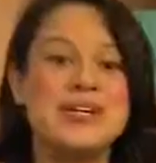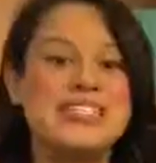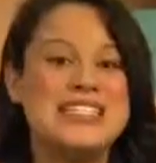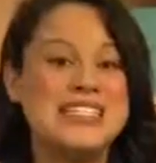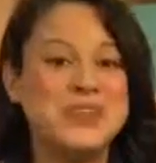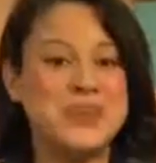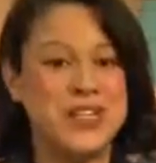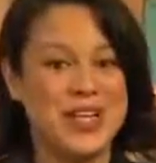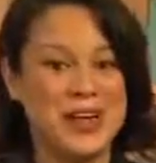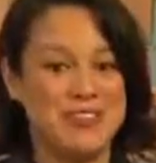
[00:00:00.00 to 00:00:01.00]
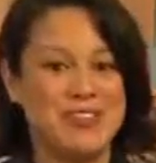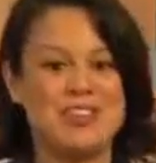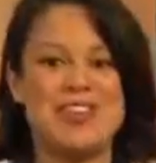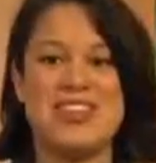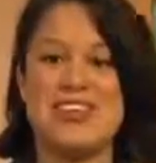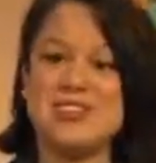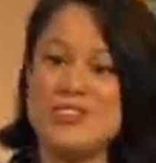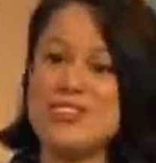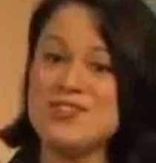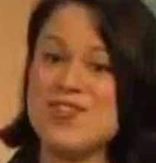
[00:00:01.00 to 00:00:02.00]
what didn't we love? The
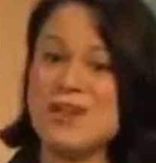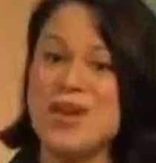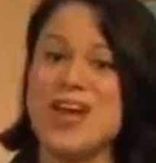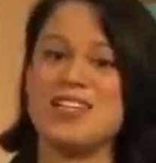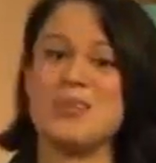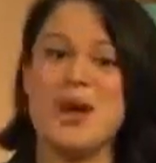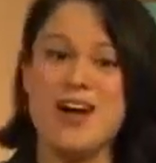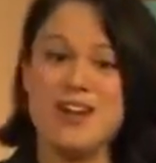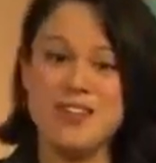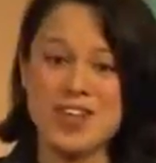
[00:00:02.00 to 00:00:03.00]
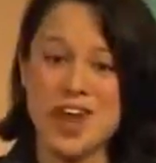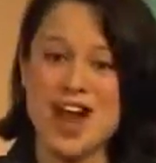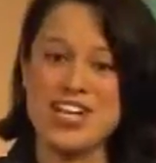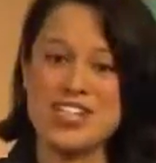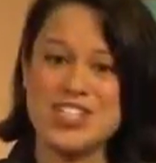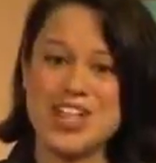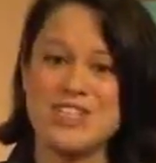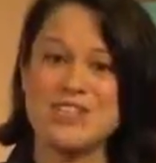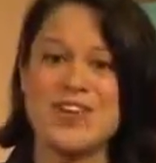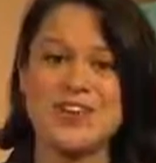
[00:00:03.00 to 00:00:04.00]
ASUS PhonePad has a PowerVR
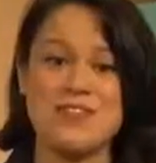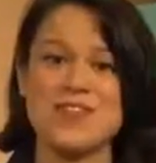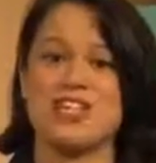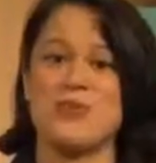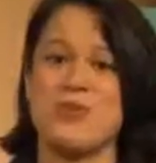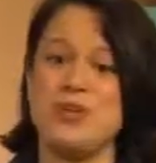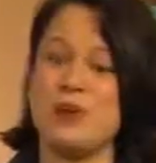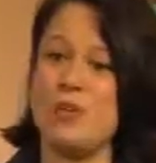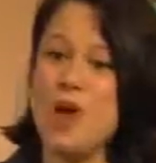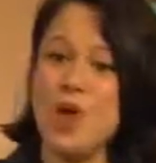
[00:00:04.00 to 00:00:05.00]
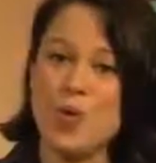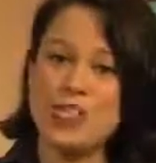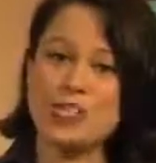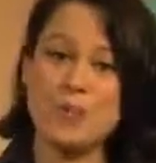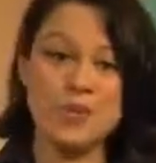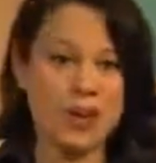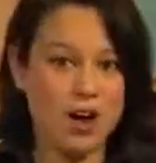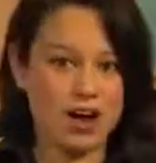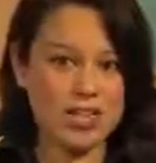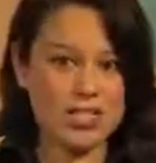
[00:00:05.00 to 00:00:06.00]
SGX 540 GPU, which to be
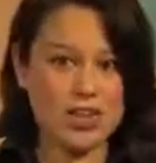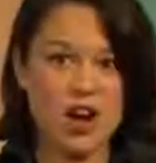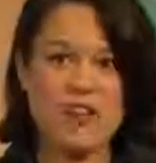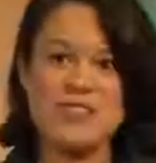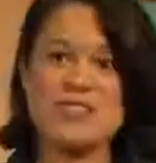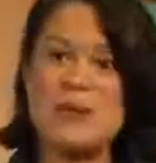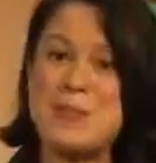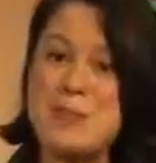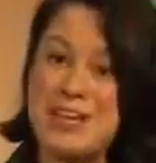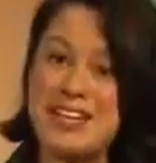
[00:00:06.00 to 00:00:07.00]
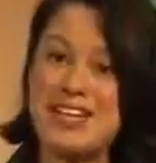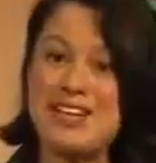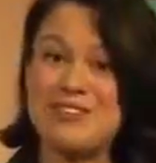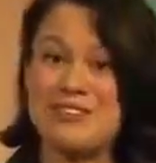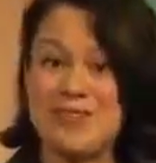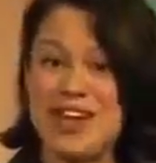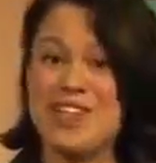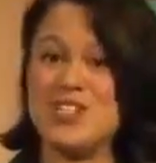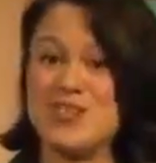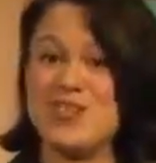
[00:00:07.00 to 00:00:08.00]
honest offers
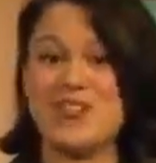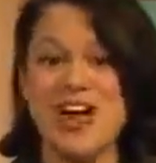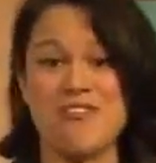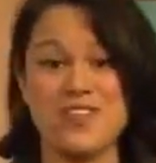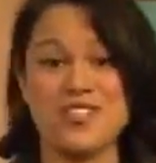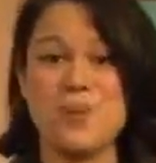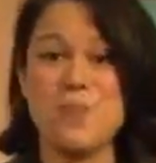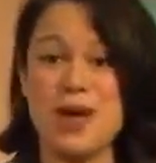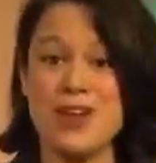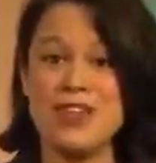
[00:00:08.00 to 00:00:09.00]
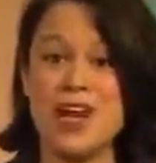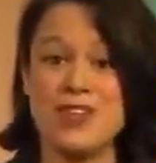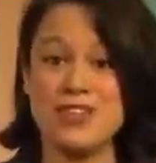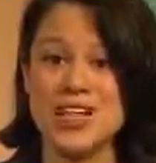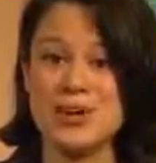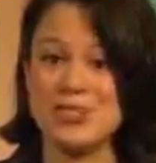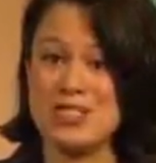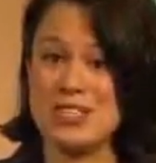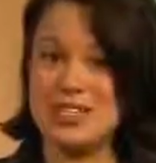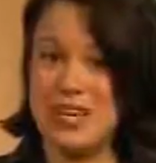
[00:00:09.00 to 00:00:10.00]
middle-of-the-range road graphics compared to other
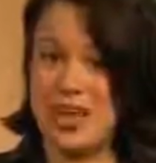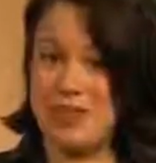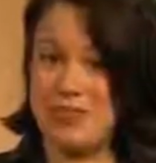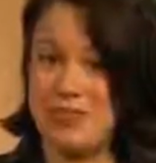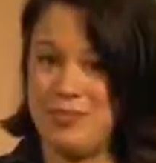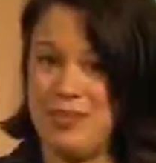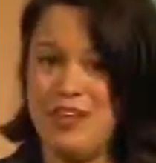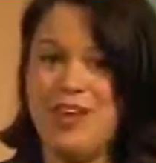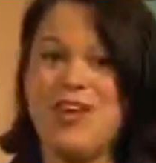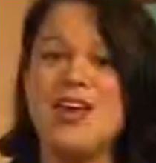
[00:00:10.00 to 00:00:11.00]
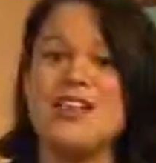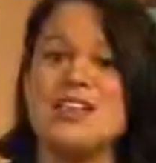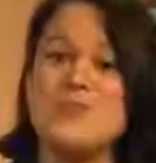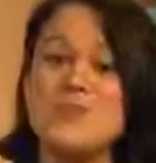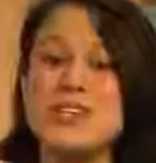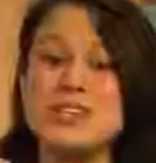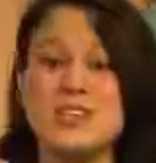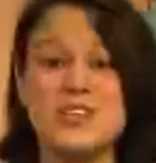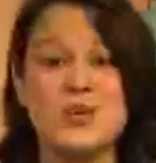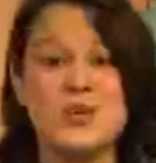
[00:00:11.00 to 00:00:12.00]
tablets today. This means
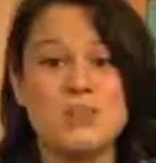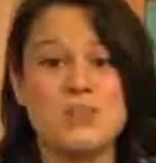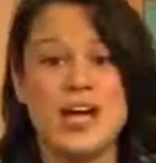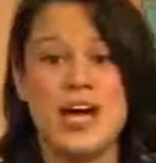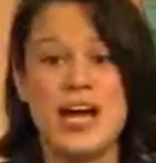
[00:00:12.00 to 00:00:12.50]
that if you want to play